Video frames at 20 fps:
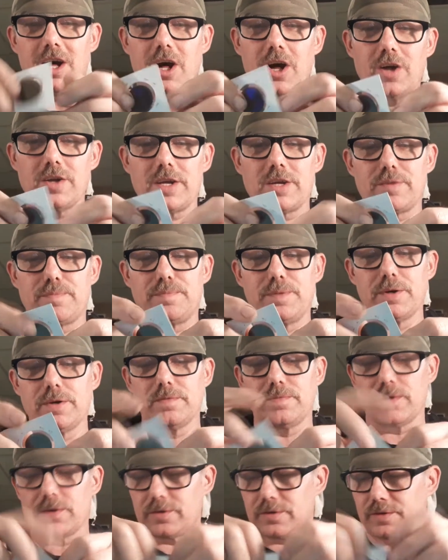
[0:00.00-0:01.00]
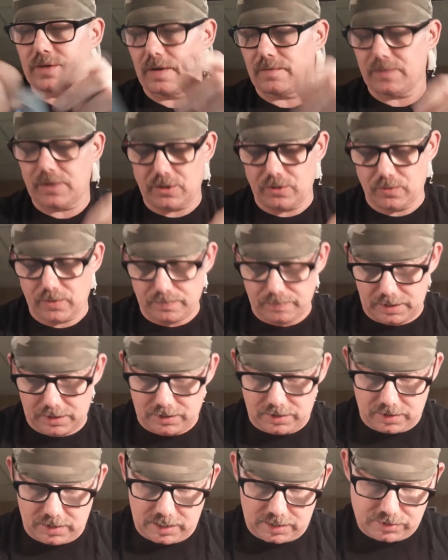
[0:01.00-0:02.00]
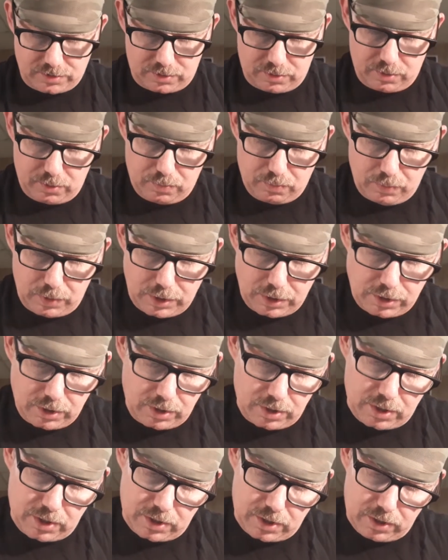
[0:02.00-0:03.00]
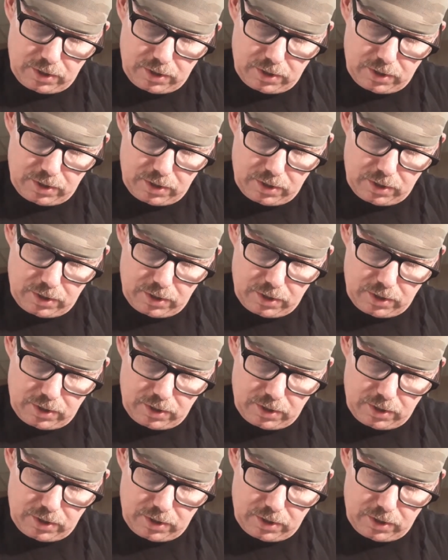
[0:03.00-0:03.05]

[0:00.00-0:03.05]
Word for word: oh, that's beautiful. It's definitely going in my collection. What in the